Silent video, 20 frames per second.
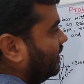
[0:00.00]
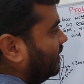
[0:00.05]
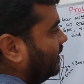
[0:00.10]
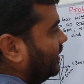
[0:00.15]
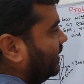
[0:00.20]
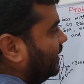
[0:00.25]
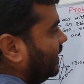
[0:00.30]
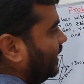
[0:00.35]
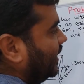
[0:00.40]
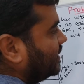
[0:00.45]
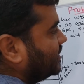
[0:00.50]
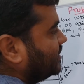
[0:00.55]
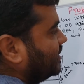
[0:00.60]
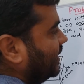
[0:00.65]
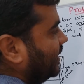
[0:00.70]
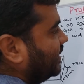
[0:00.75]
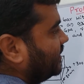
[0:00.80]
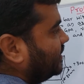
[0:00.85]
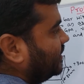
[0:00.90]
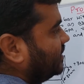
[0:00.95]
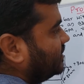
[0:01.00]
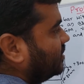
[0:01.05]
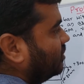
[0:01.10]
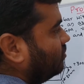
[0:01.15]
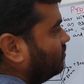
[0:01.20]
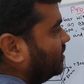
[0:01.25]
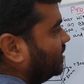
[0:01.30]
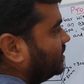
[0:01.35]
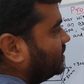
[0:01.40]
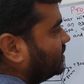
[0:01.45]
in x direction is how
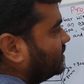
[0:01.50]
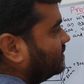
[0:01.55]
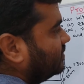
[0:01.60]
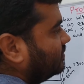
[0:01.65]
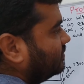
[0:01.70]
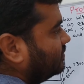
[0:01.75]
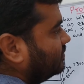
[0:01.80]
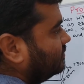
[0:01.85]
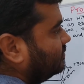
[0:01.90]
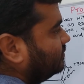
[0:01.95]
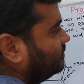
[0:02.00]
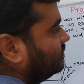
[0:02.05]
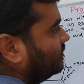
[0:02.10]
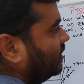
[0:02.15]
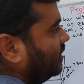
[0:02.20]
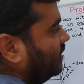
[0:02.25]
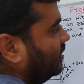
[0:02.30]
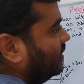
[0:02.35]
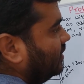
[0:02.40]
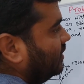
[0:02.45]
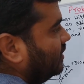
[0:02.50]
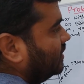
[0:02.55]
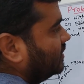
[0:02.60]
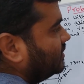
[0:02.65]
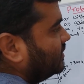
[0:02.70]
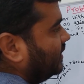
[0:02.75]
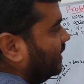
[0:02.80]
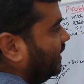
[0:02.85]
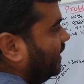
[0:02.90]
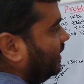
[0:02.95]
much,
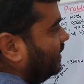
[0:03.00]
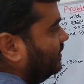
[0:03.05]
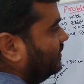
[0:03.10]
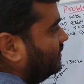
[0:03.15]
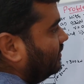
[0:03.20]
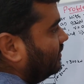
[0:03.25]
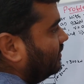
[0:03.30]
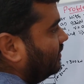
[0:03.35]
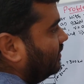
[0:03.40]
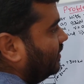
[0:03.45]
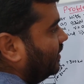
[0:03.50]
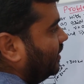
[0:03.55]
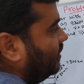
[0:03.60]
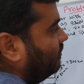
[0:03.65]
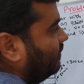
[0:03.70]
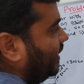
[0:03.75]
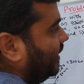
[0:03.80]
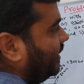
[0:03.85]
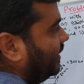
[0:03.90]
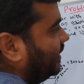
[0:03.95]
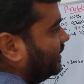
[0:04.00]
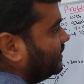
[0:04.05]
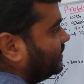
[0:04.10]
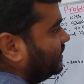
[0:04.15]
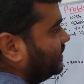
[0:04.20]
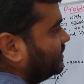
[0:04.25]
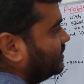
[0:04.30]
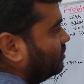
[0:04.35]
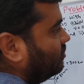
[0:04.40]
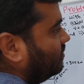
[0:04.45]
strain in y direction
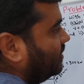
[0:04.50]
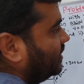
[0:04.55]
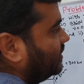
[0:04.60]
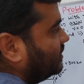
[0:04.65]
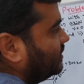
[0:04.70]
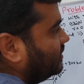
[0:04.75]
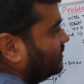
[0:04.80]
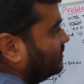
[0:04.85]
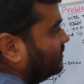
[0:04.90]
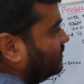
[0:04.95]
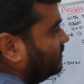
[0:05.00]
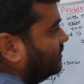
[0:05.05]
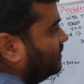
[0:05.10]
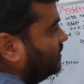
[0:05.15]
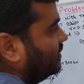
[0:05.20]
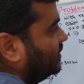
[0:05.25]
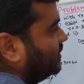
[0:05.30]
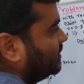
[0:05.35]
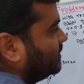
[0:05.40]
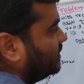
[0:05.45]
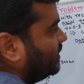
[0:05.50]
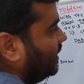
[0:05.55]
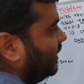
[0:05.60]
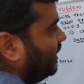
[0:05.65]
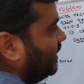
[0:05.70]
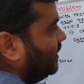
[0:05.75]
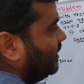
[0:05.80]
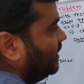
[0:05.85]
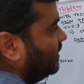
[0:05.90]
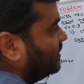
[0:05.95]
is how much,
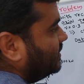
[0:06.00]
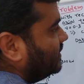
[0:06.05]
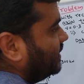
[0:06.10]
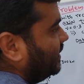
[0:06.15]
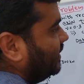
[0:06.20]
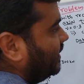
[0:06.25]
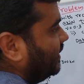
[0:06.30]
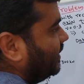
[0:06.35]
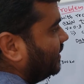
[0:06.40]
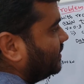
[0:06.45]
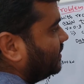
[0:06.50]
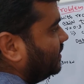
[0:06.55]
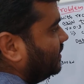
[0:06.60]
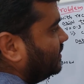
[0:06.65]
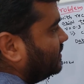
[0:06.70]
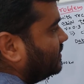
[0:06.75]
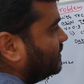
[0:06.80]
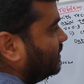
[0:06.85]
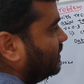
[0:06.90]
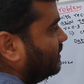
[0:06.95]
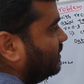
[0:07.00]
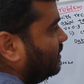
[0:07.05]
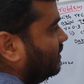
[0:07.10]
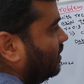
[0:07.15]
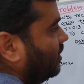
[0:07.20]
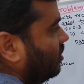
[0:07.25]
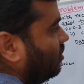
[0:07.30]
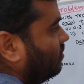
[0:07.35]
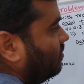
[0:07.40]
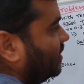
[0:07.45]
strain in z direction is
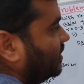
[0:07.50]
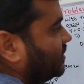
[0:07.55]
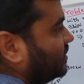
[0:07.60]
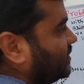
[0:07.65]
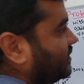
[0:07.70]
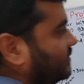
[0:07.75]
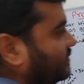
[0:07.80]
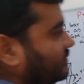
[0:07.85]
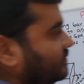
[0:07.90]
how much.